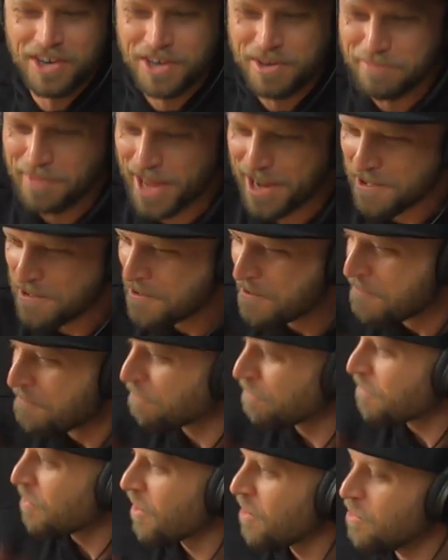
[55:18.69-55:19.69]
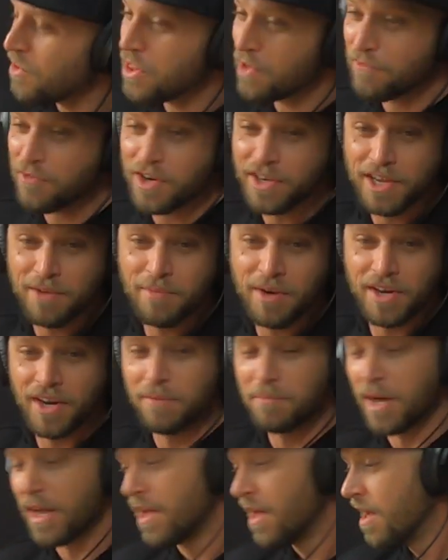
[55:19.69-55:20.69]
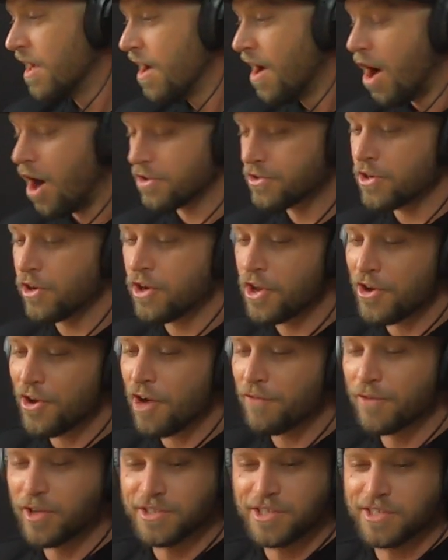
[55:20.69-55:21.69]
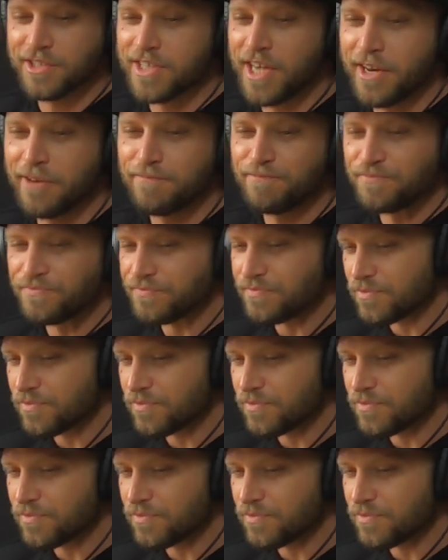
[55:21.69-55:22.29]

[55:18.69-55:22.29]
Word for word: And I'm like, where the fuck am I? And I'm like, I'll turn it off because it said